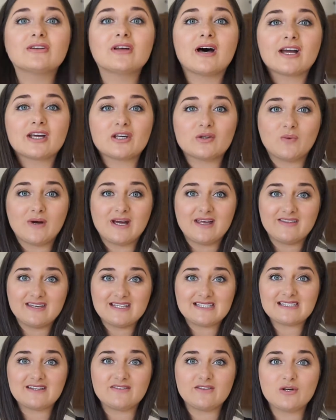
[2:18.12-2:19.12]
I could wear
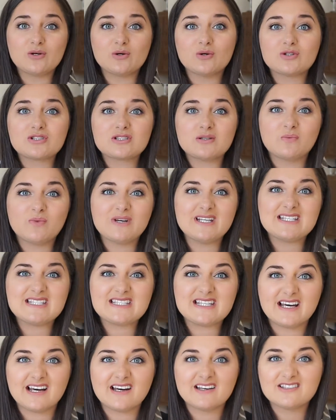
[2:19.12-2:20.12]
this in the autumn
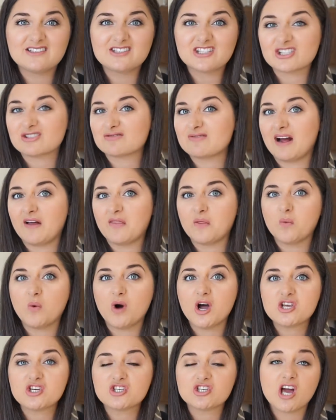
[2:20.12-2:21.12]
winter, just round the
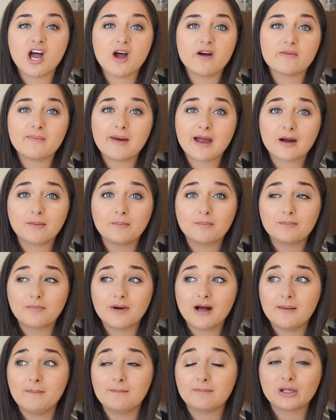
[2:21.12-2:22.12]
white shirt, a pair
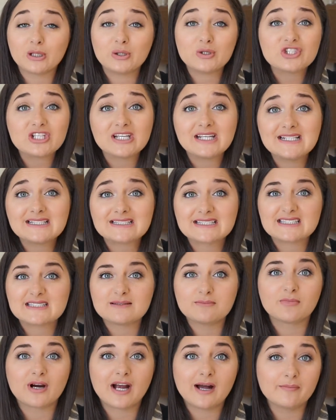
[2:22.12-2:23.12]
of blue jeans and
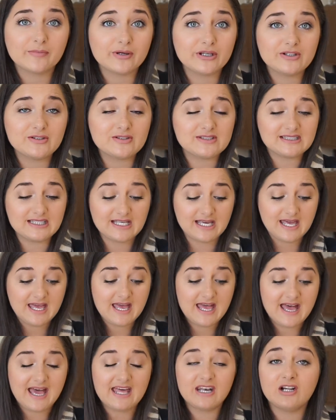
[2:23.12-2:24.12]
some brown boots,
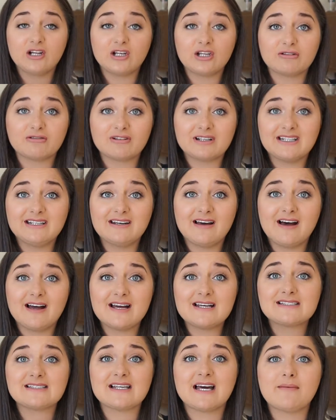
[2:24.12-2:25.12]
and it'll look really
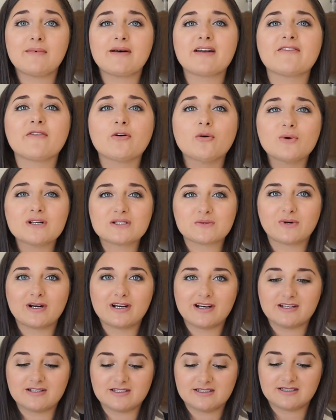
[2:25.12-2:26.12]
nice. And I've always
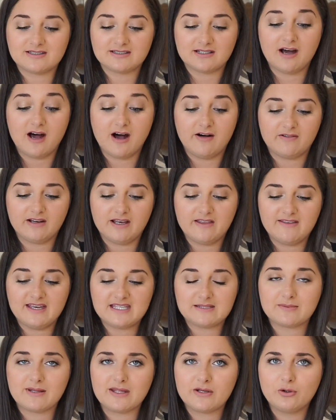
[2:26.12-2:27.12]
wanted a scarf like
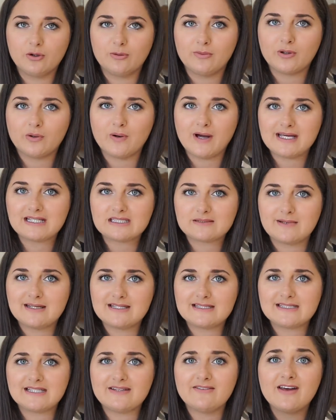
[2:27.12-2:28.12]
this, but they're normally quite
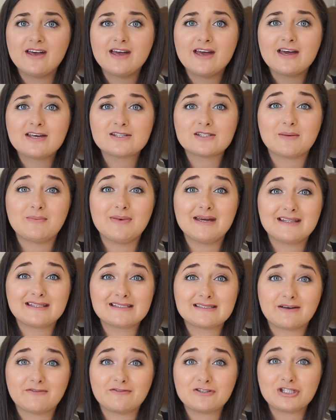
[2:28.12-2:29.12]
expensive, so I picked
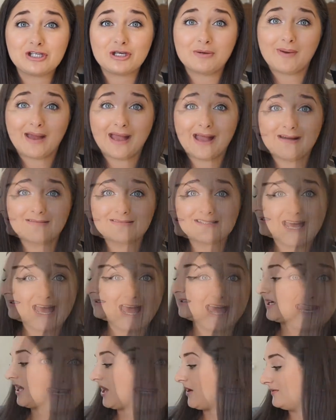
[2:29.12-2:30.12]
this up for £2.
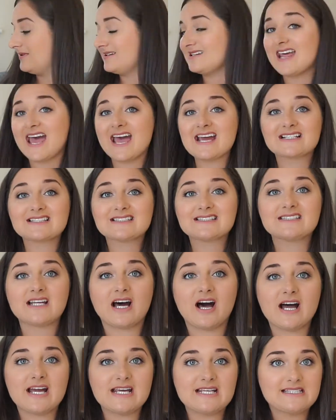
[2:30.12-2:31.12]
So next
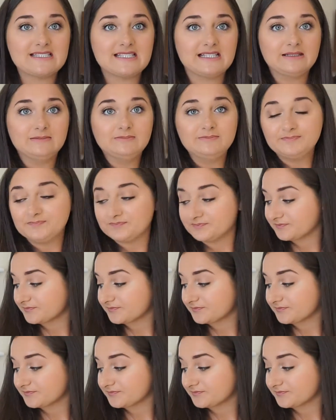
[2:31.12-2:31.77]
item.